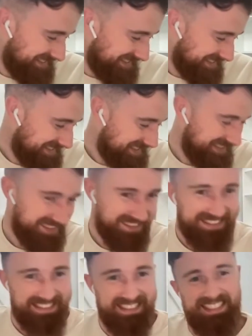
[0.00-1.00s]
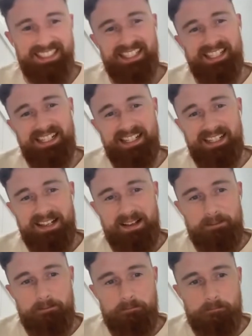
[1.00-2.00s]

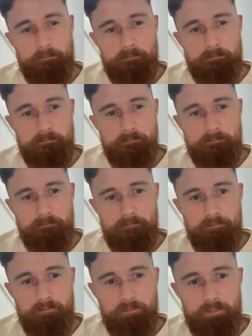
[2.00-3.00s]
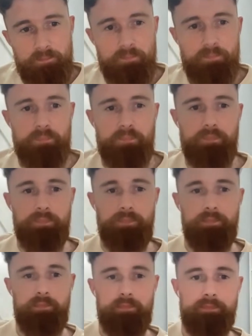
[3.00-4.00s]

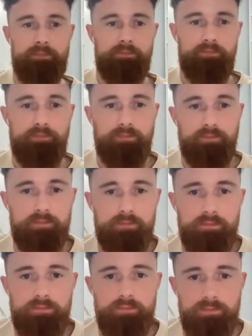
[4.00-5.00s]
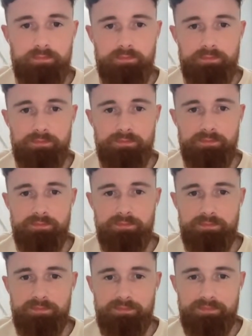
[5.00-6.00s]

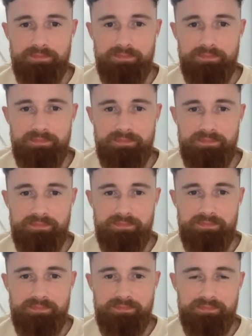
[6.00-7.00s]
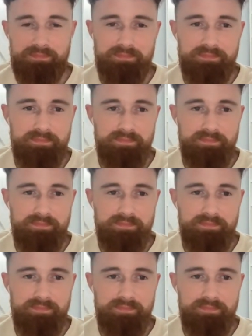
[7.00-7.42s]
The person shown says nothing.